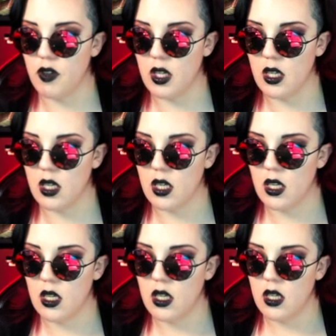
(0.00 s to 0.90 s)
iffy,
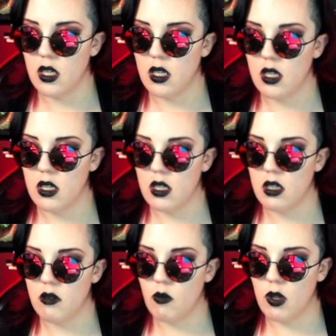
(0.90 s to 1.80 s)

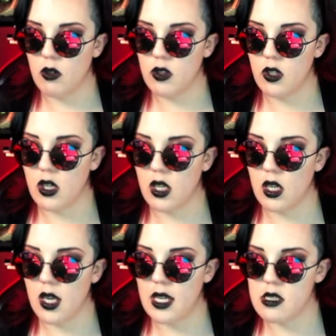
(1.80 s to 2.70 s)
weird
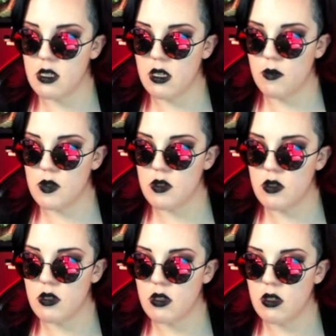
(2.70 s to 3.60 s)
looking at
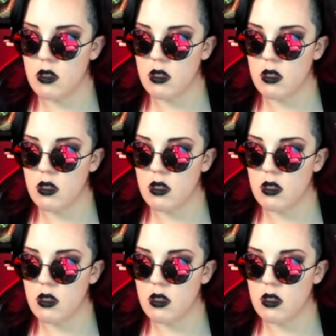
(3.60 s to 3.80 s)
times.